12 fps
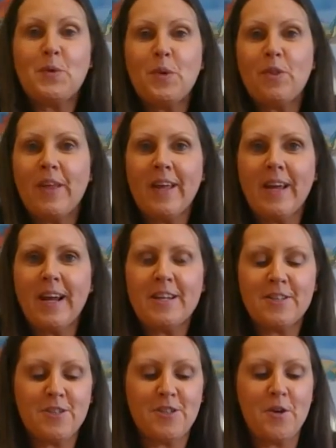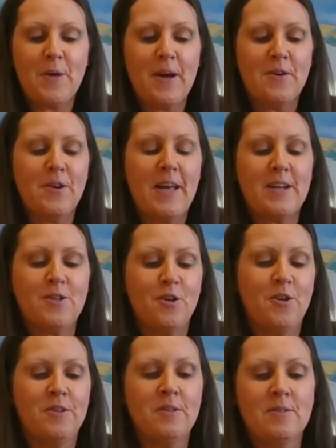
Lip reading: what you think, let us know how you get on.